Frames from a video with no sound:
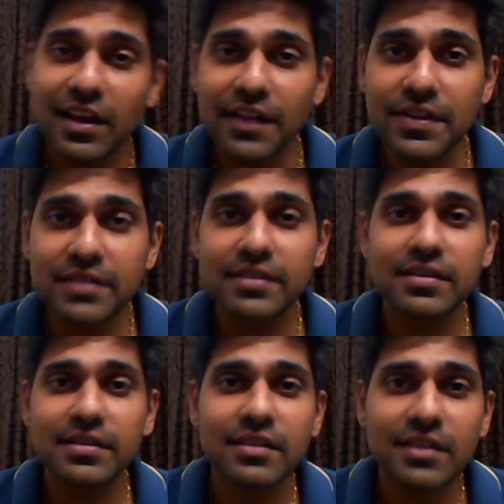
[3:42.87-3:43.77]

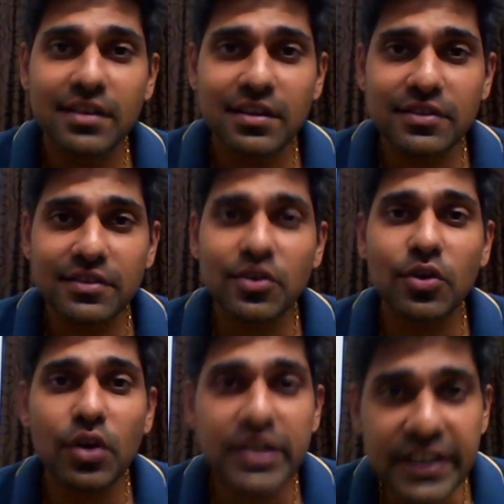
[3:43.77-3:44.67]
this
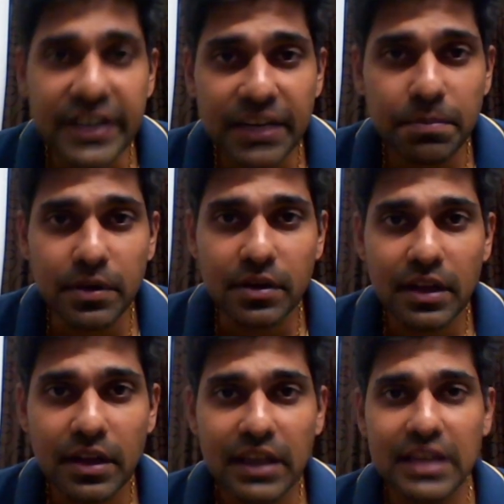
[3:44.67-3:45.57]
so-called creeper
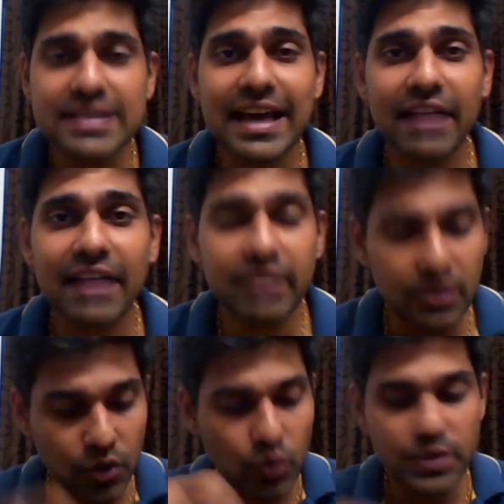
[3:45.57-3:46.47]
is having
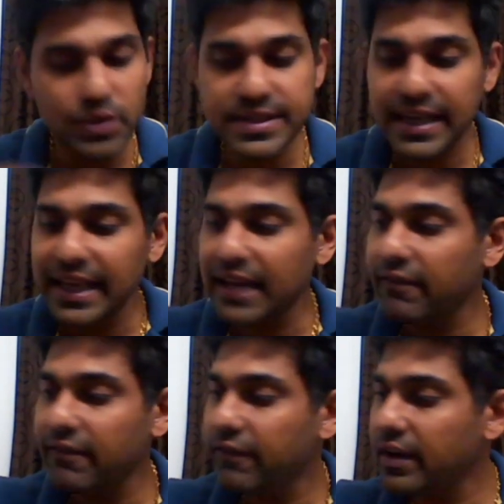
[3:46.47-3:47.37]
roots
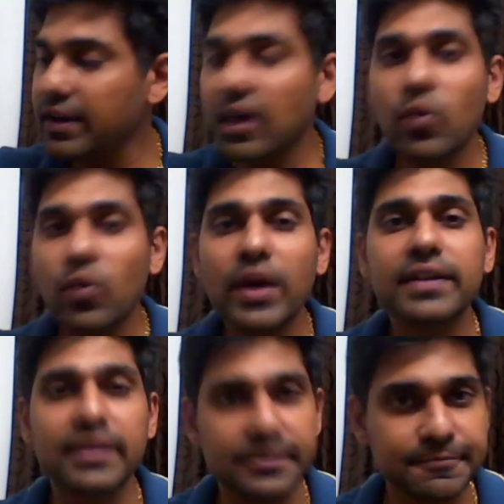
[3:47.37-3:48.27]
every now and then.